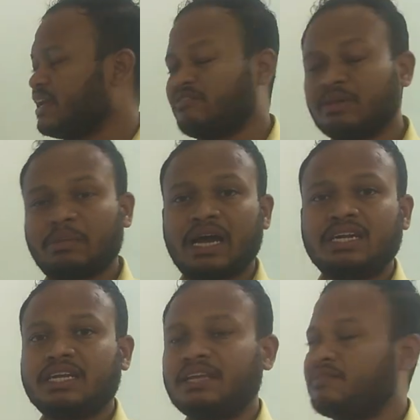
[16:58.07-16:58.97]
If the
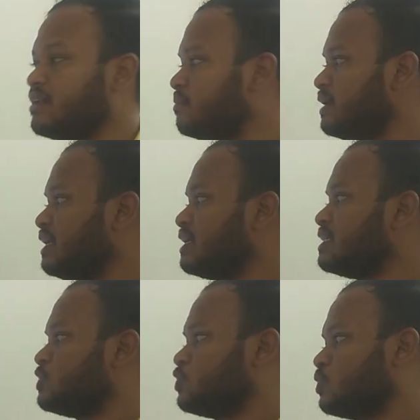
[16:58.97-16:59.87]
battery will be
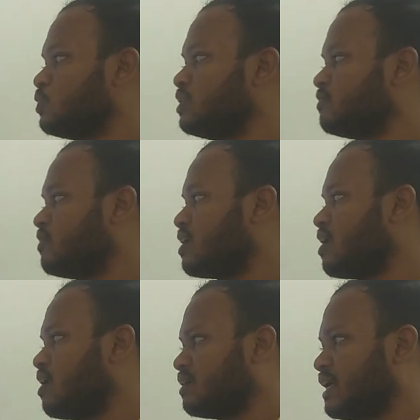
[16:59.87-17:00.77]
stored for a
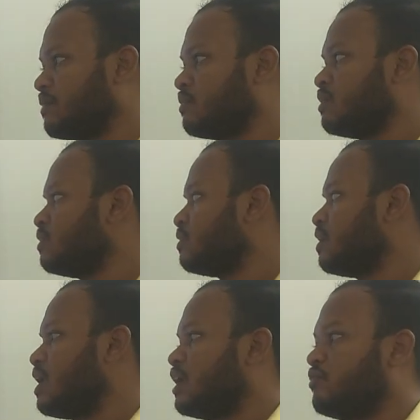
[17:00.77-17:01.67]
long time
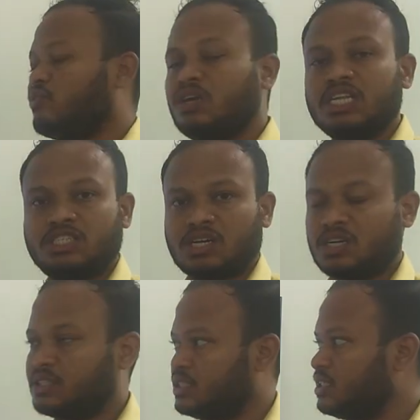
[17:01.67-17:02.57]
and fully
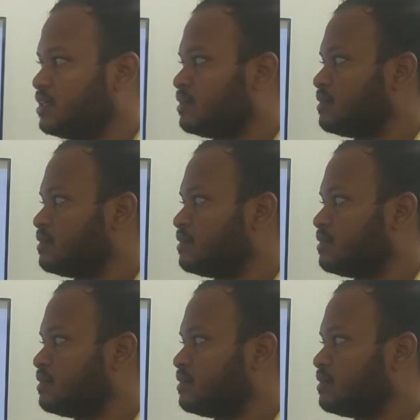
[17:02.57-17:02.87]
charged,